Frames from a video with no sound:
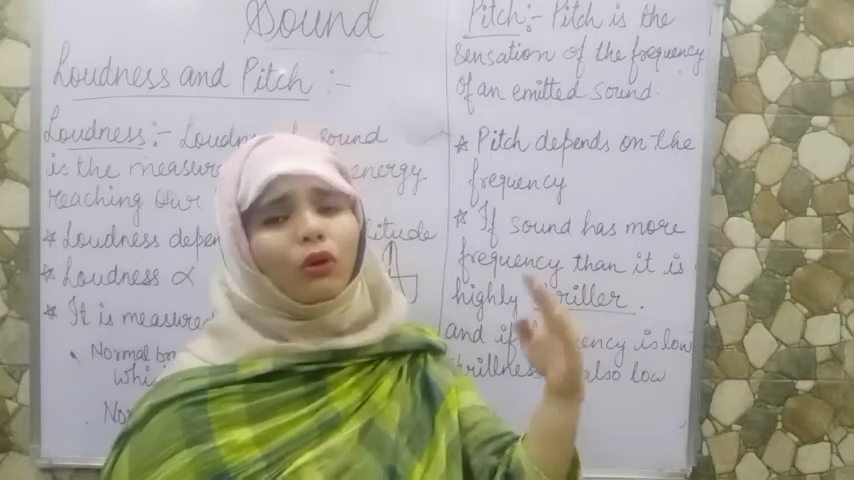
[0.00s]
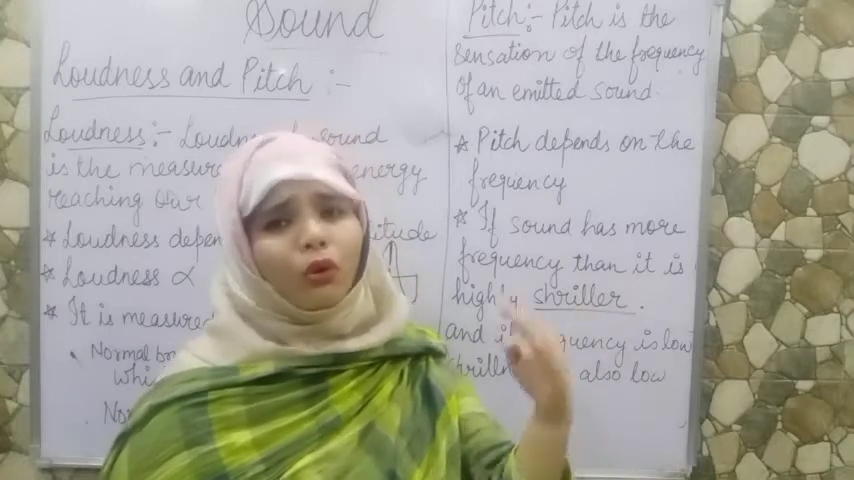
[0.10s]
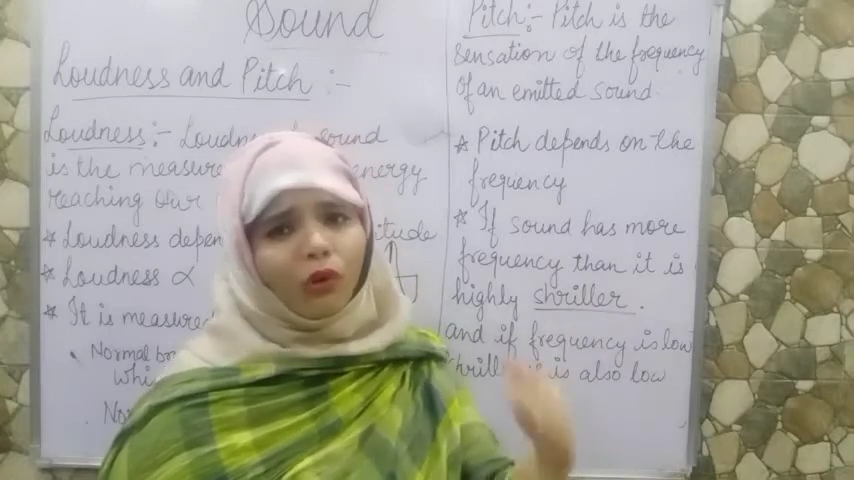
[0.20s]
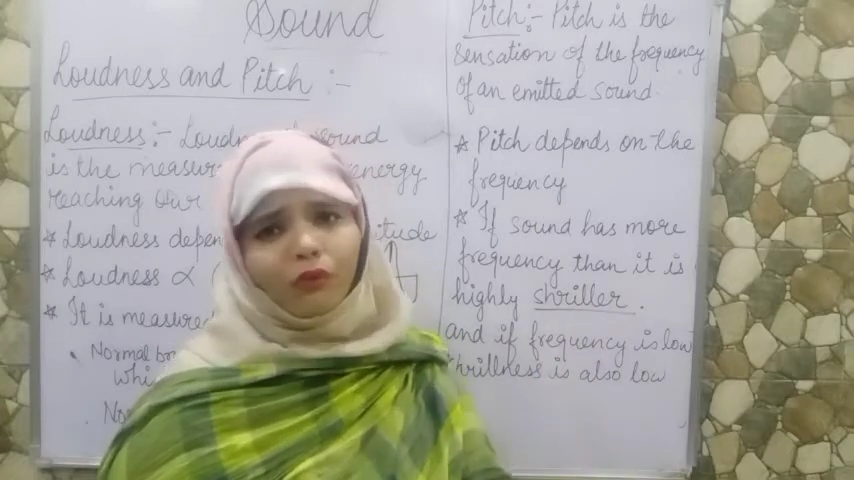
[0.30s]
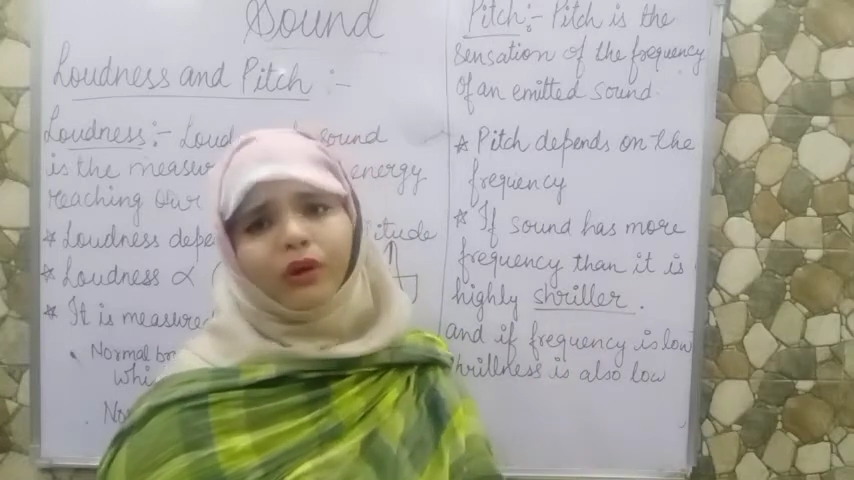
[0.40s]

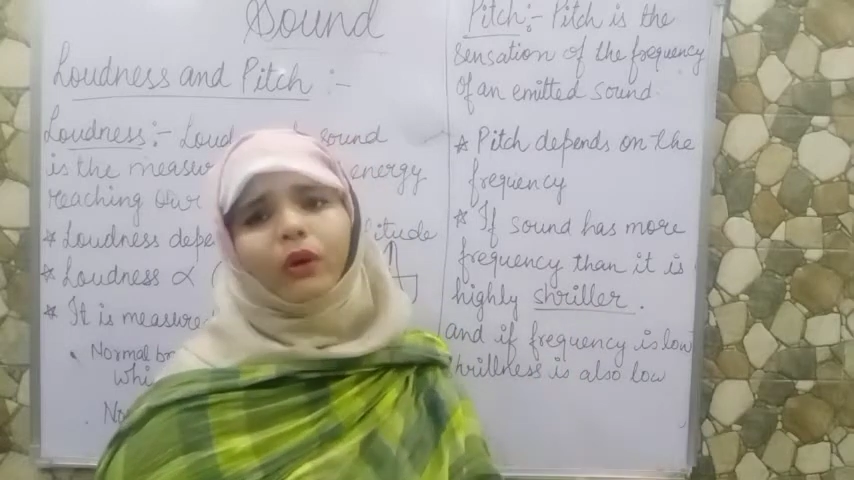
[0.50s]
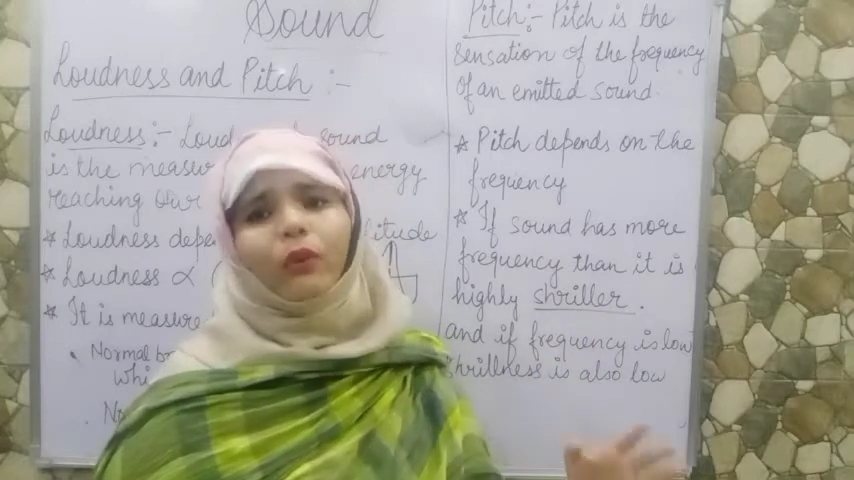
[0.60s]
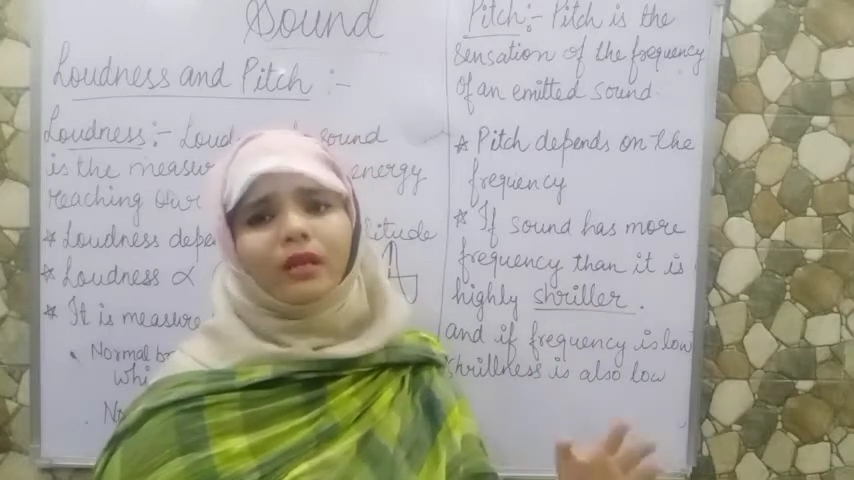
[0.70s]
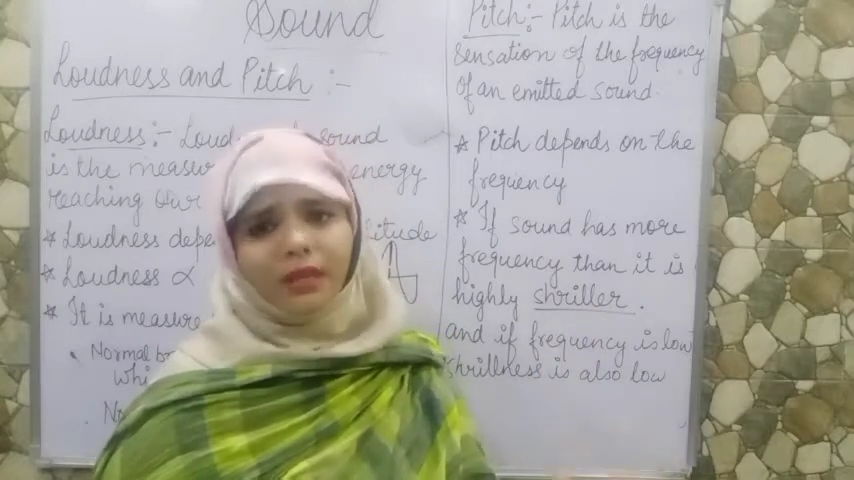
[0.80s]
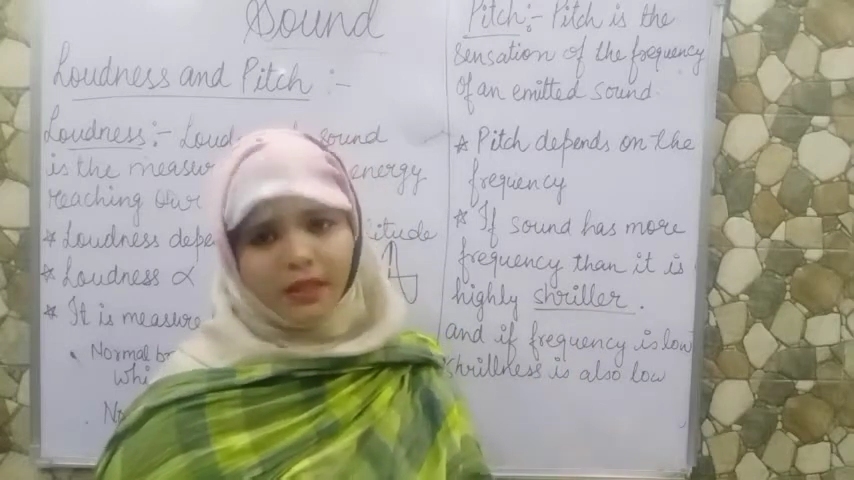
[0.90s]
low
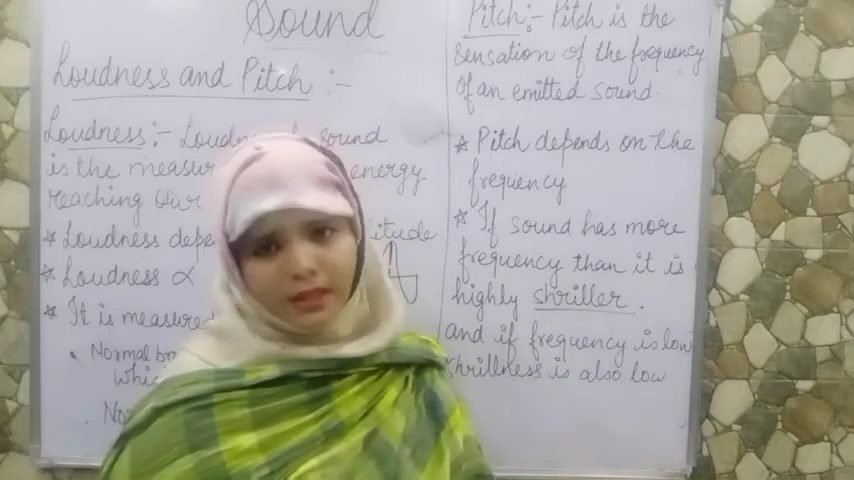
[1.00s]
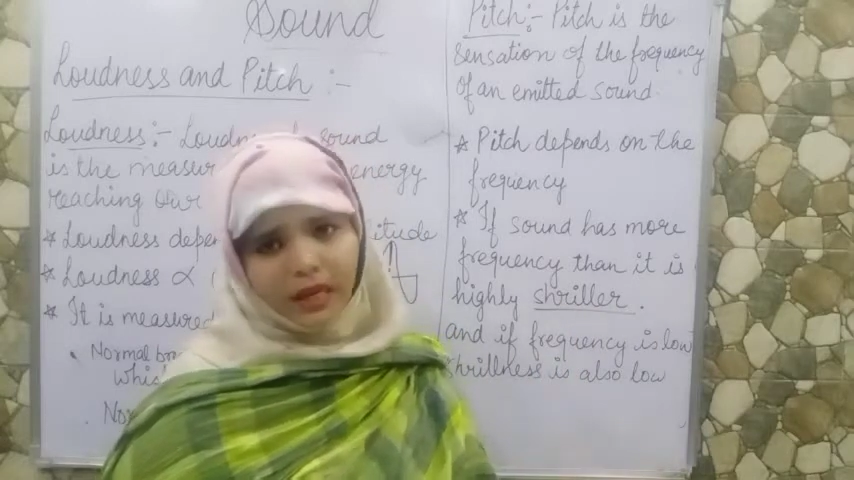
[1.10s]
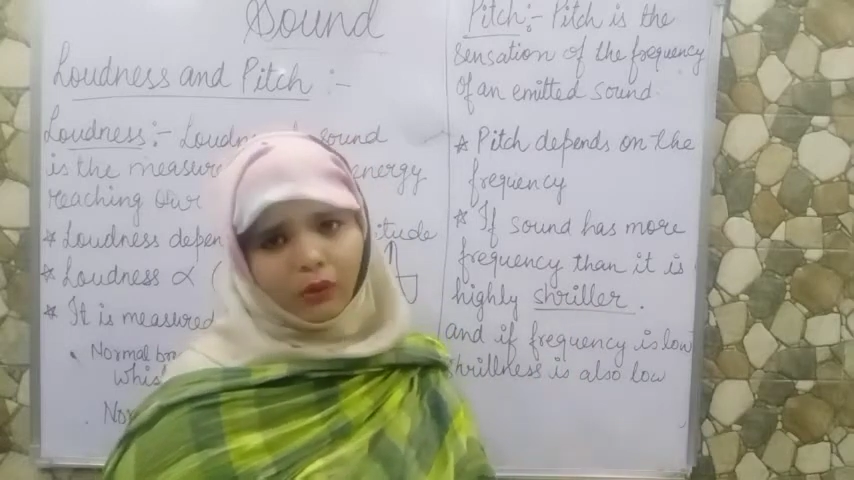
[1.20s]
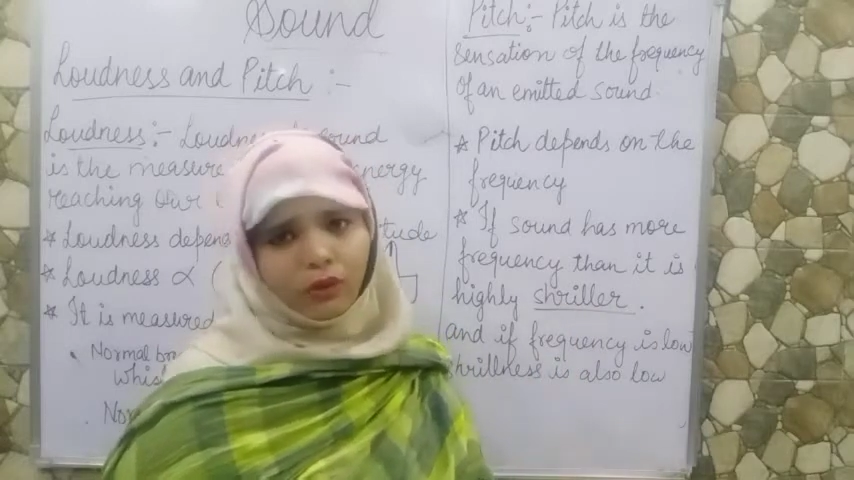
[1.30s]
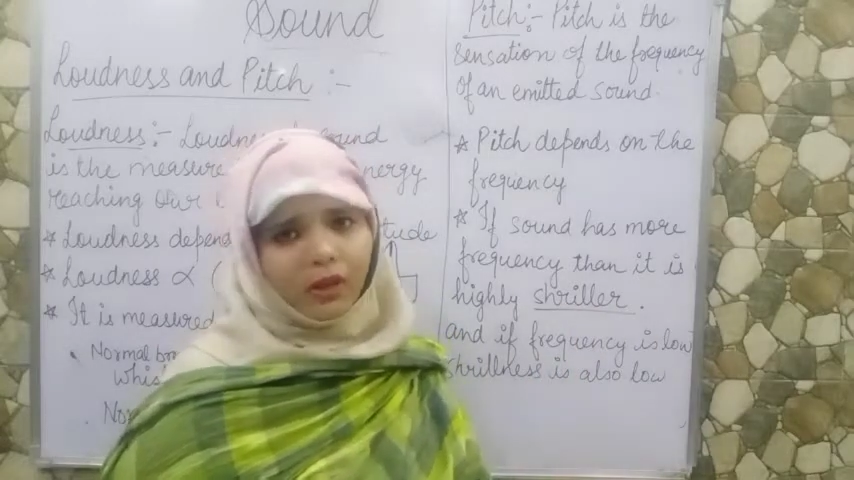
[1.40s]
frequency
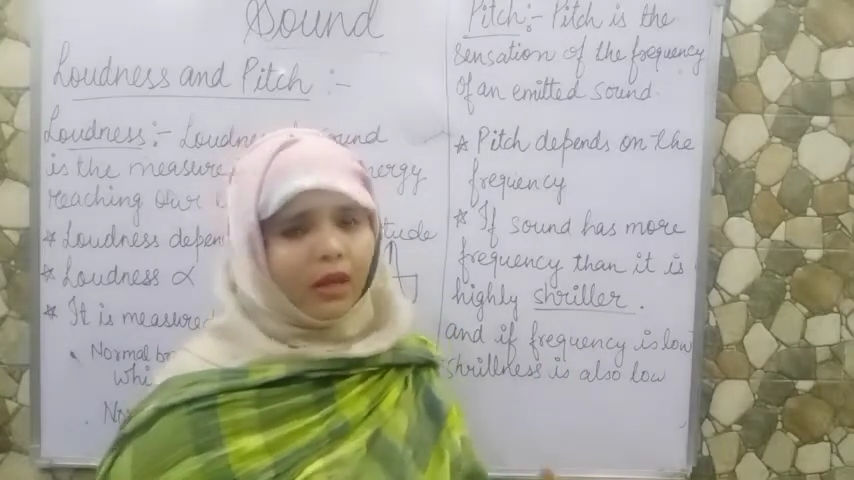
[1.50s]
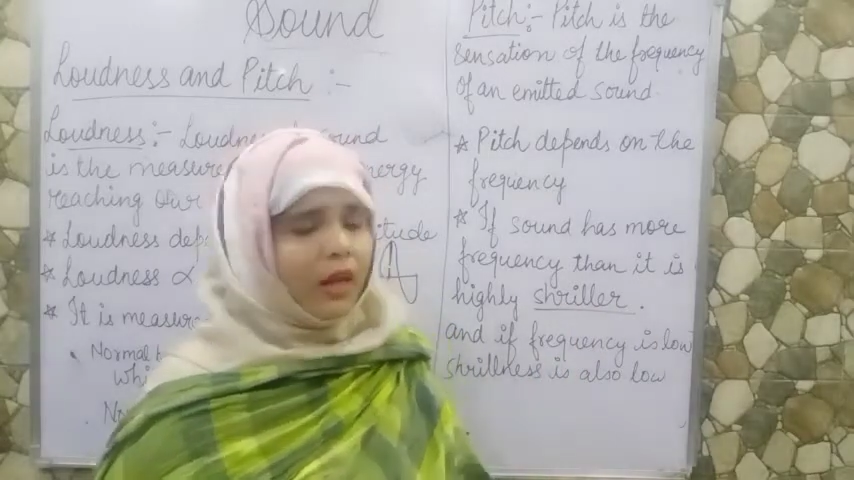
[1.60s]
sound.